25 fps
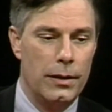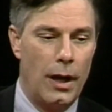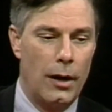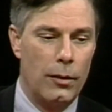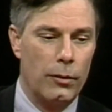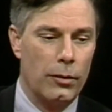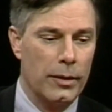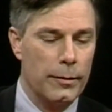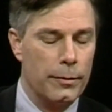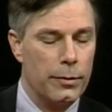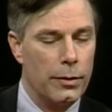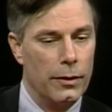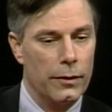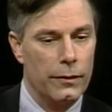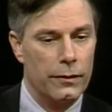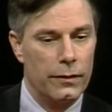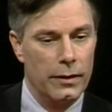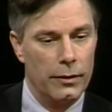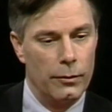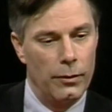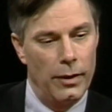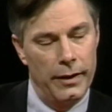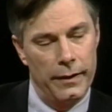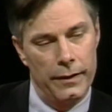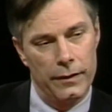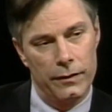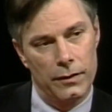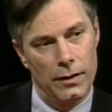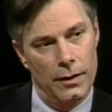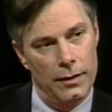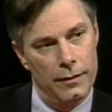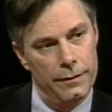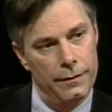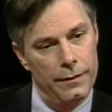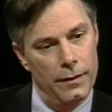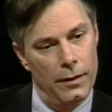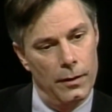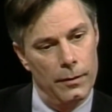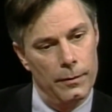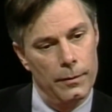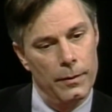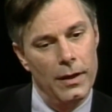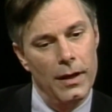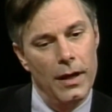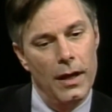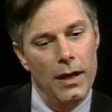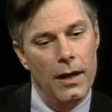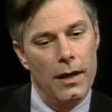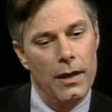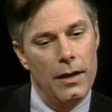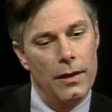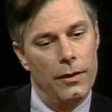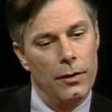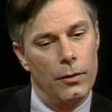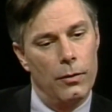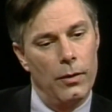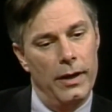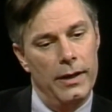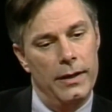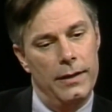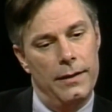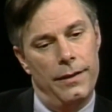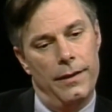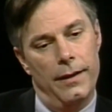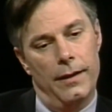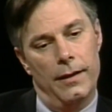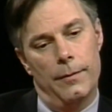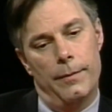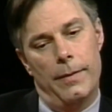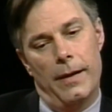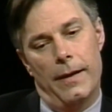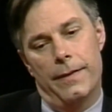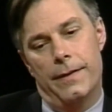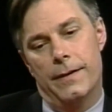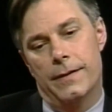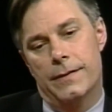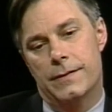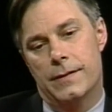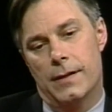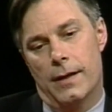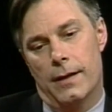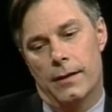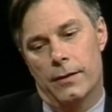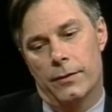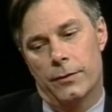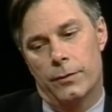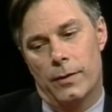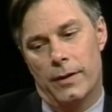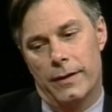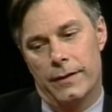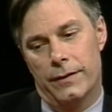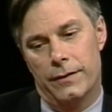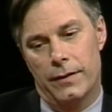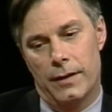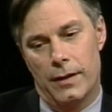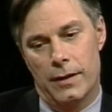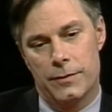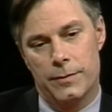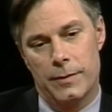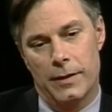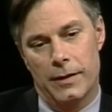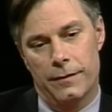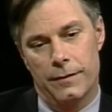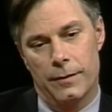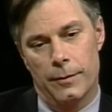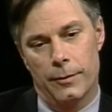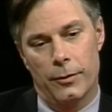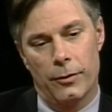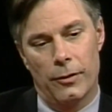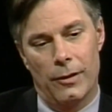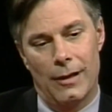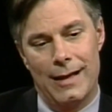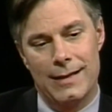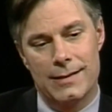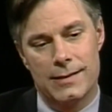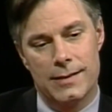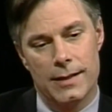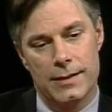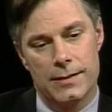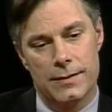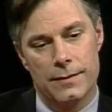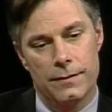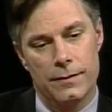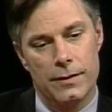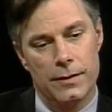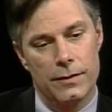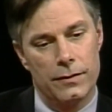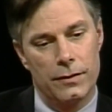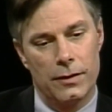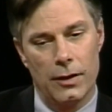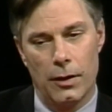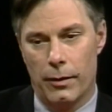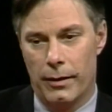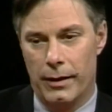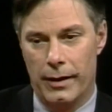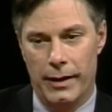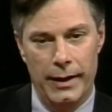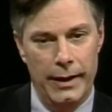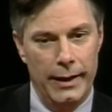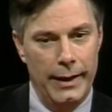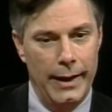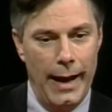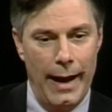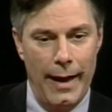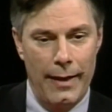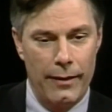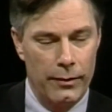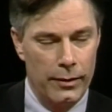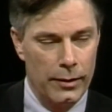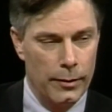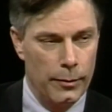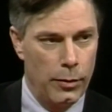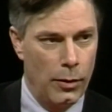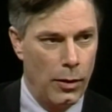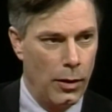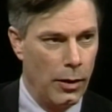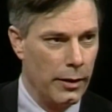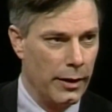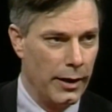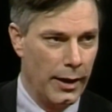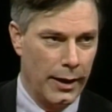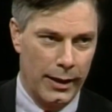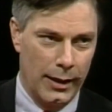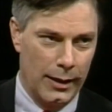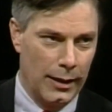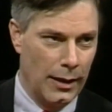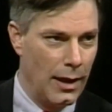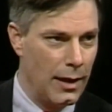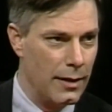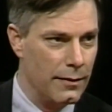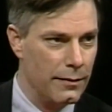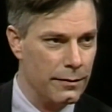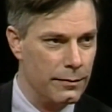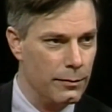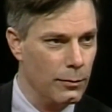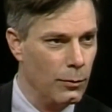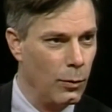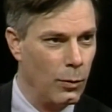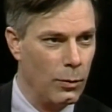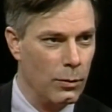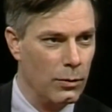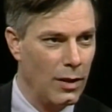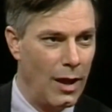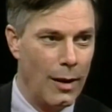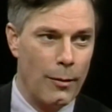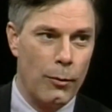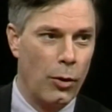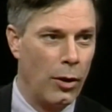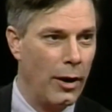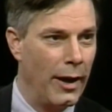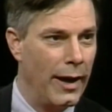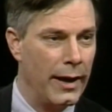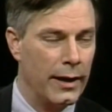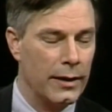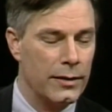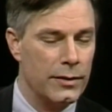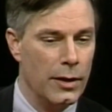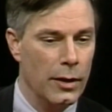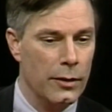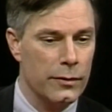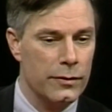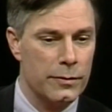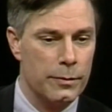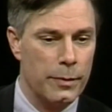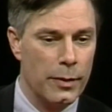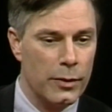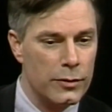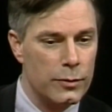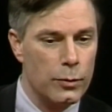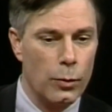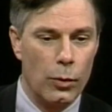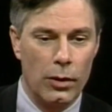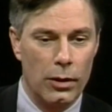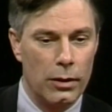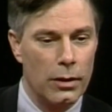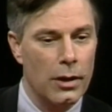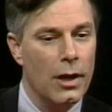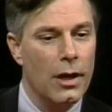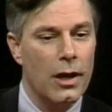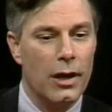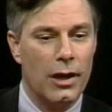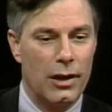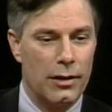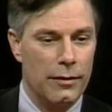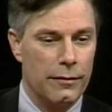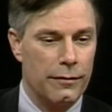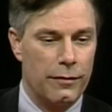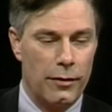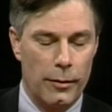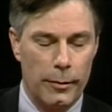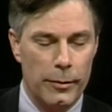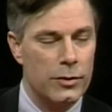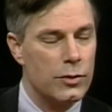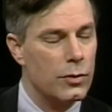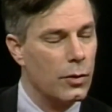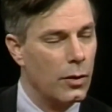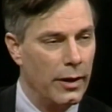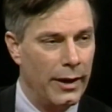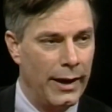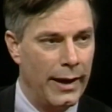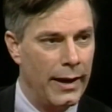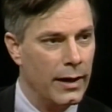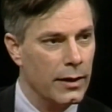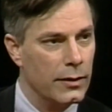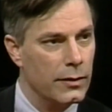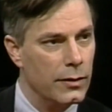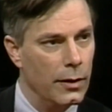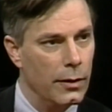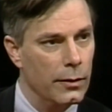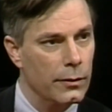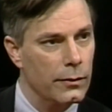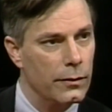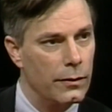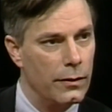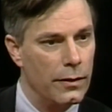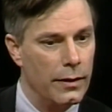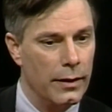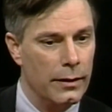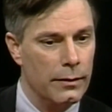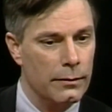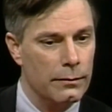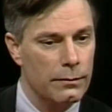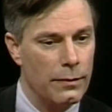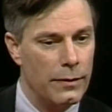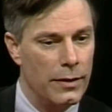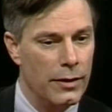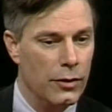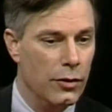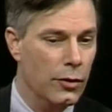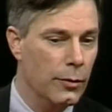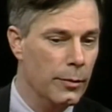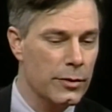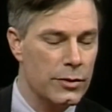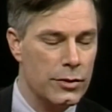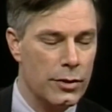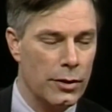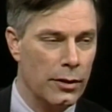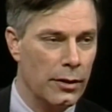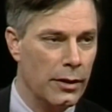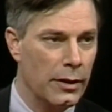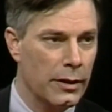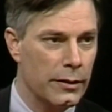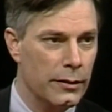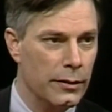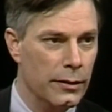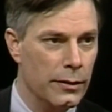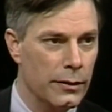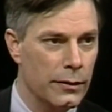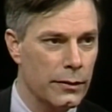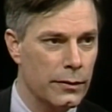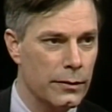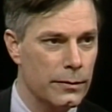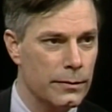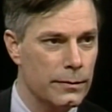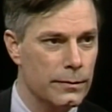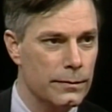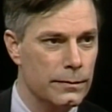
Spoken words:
Not really personally in writing this kind of film. The great thing about this title is when I said I was making a film called Last Days of Disco, at any gathering or party, I got a lot more anecdotes, but it was more confirmatory anecdotes than new material I could use.